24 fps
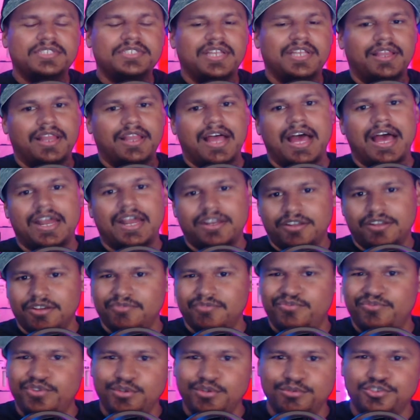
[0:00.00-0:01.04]
a lot of
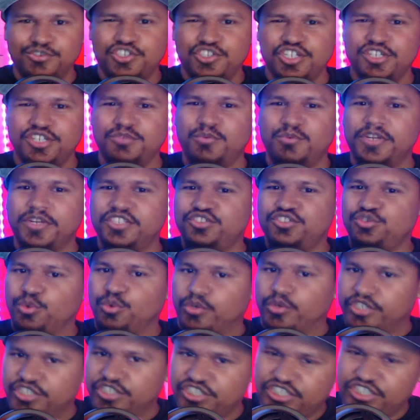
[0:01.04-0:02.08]
confusion when Sword
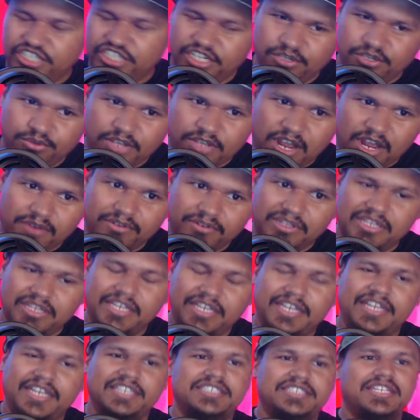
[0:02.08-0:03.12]
and Shield got
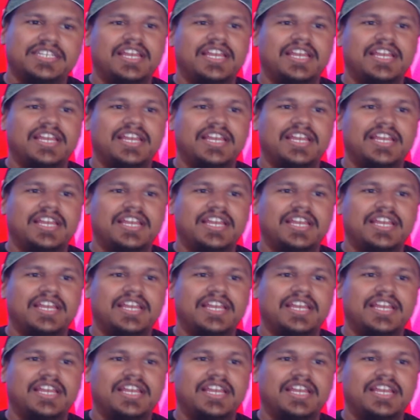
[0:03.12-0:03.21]
released